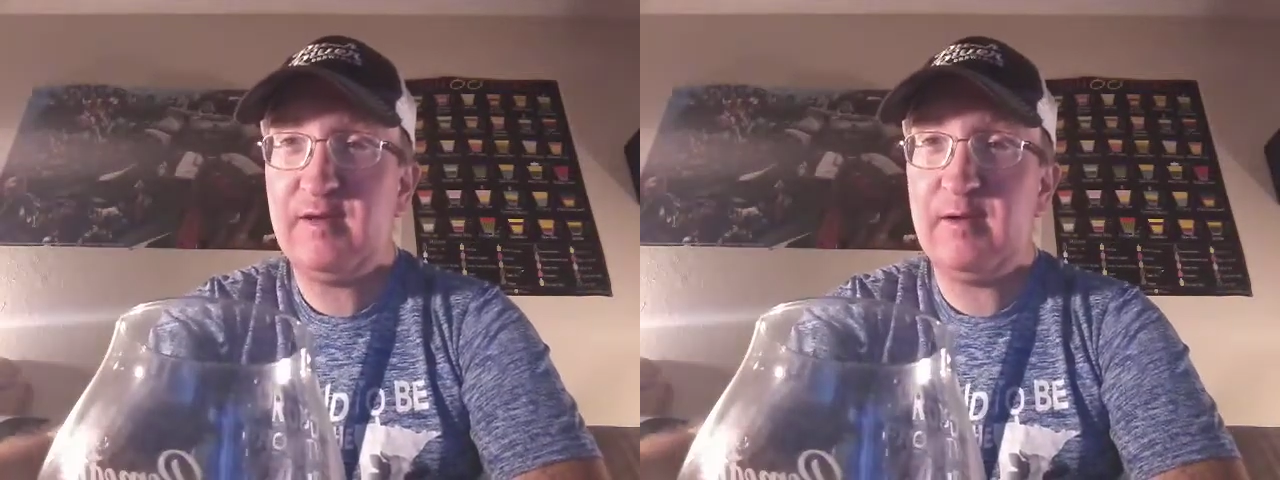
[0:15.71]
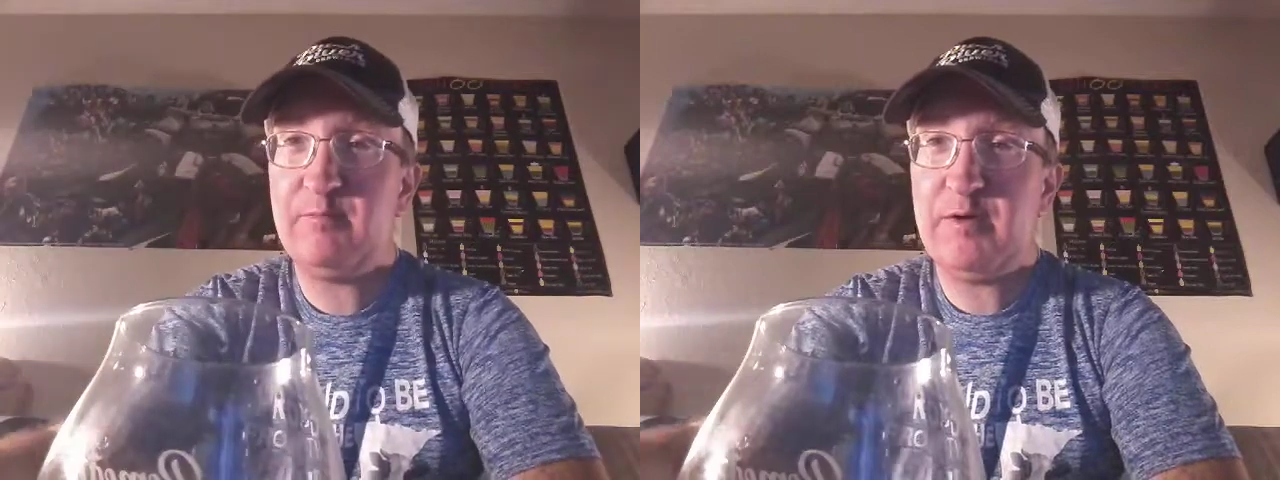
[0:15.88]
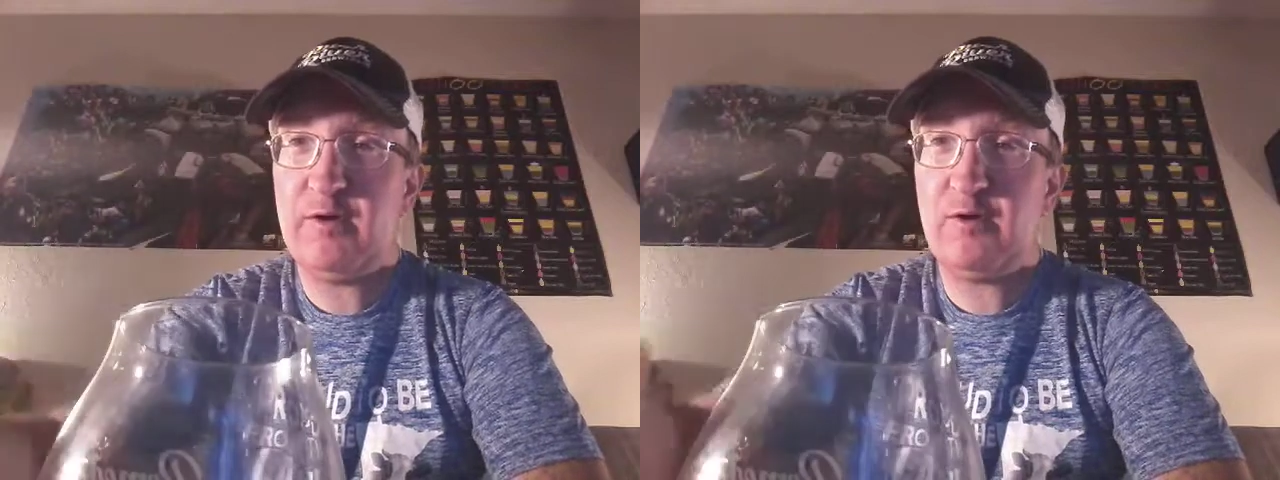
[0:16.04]
a
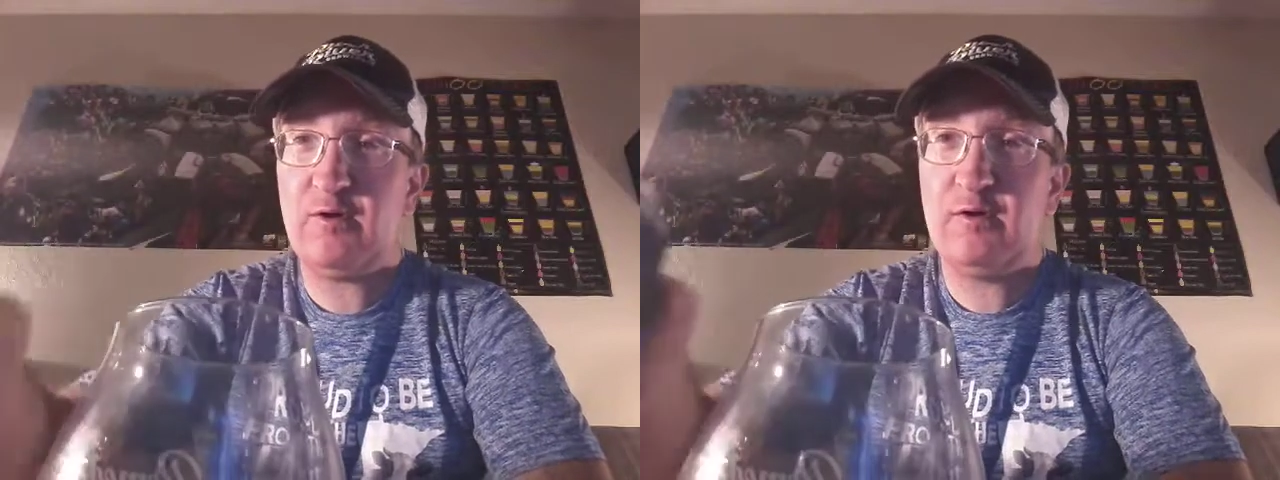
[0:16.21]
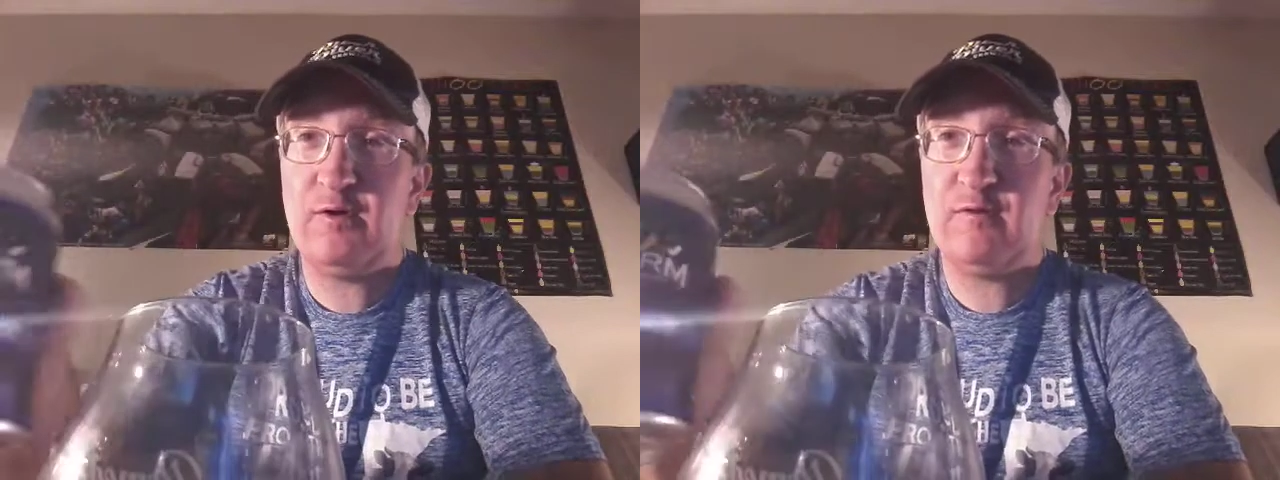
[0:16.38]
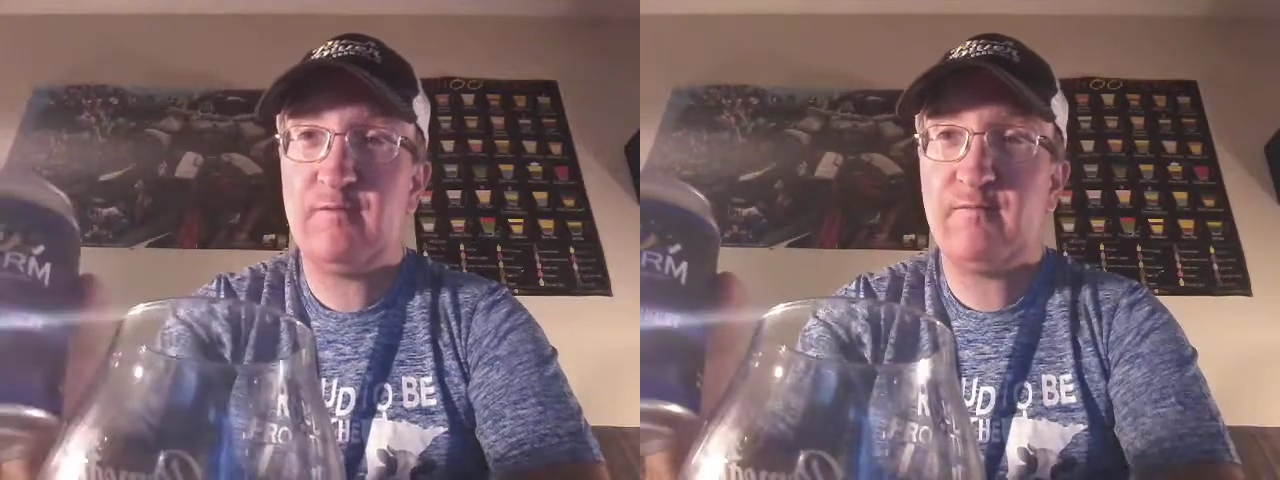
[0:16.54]
beer
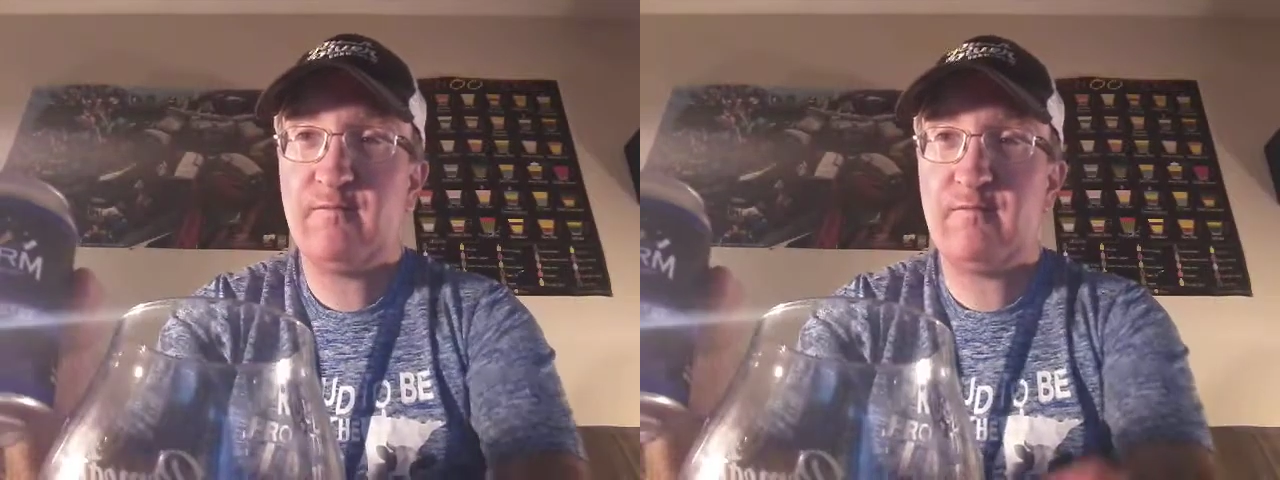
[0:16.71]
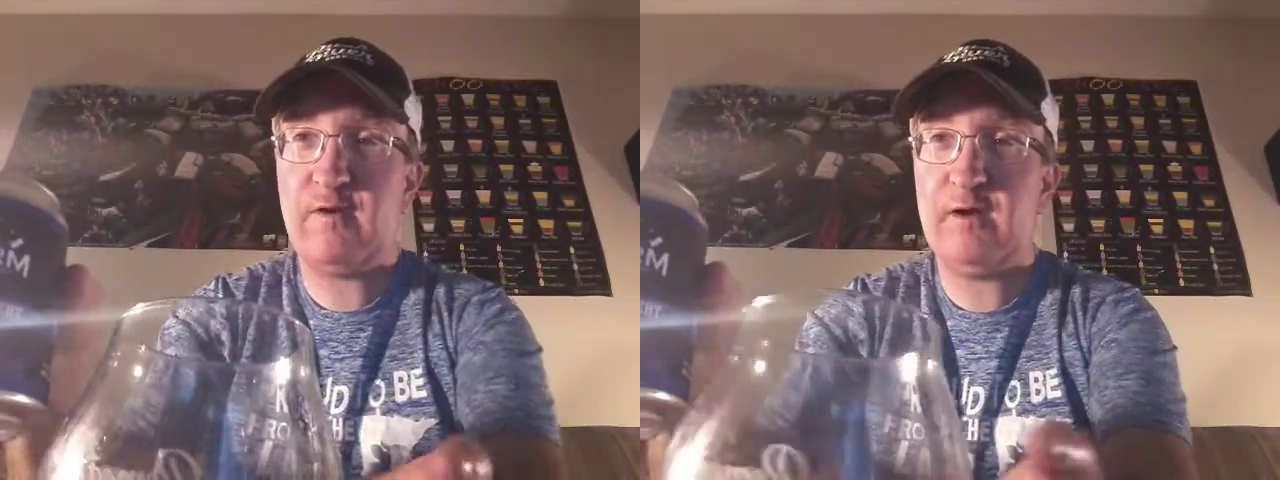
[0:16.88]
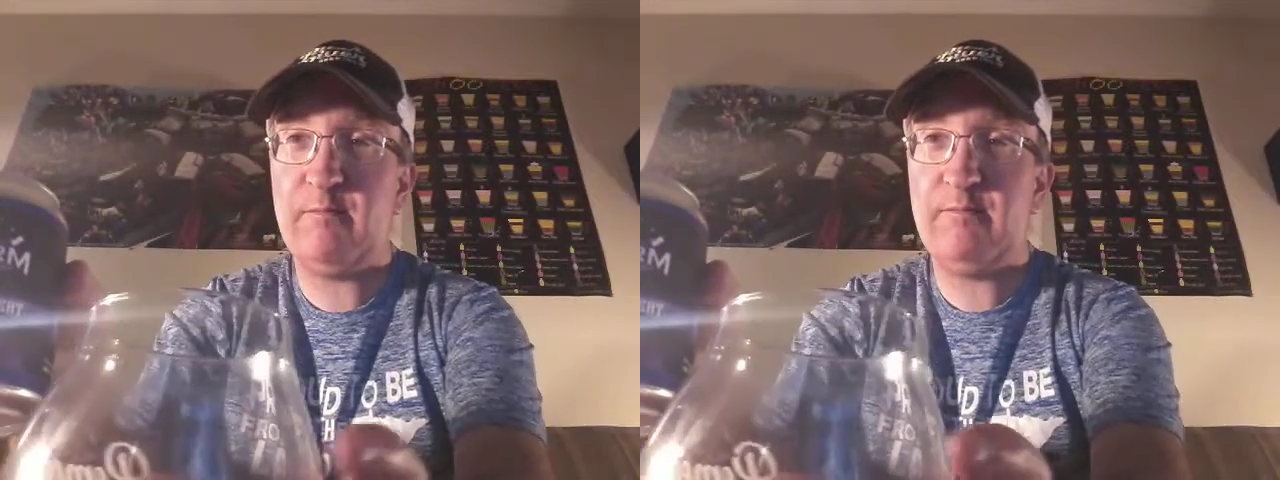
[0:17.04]

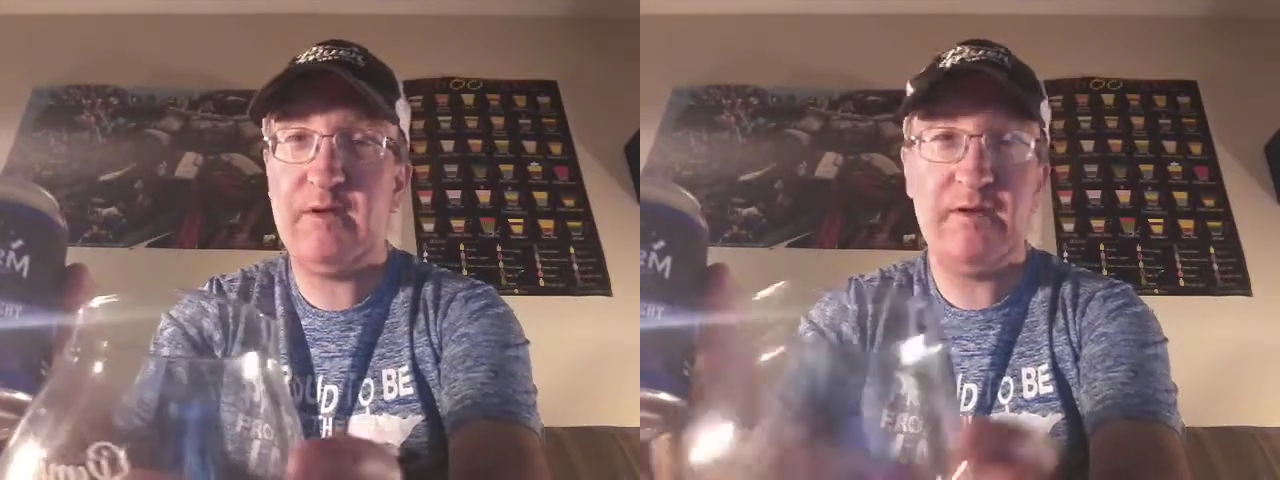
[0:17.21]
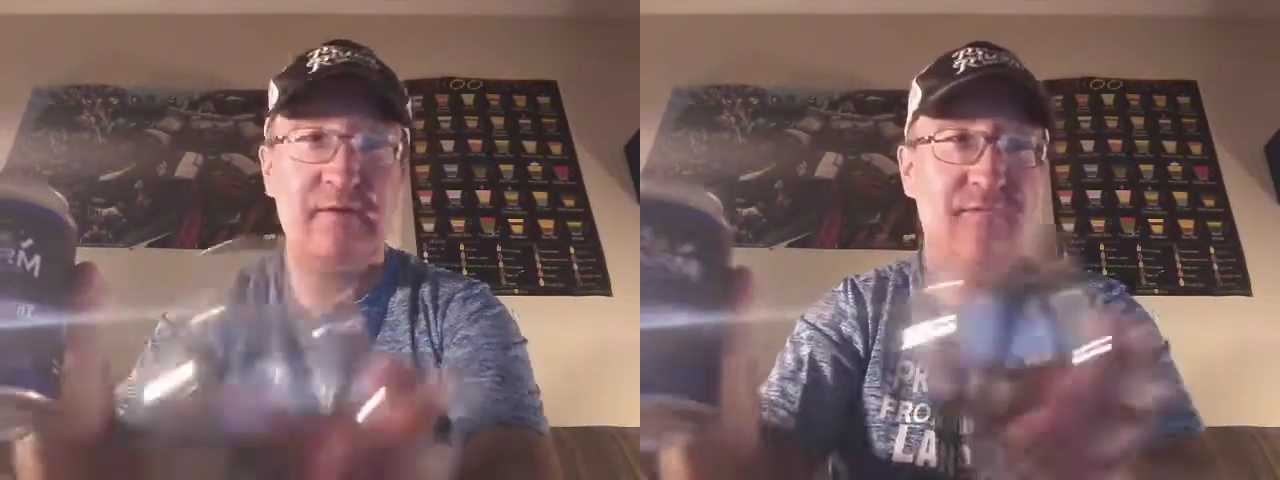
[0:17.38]
from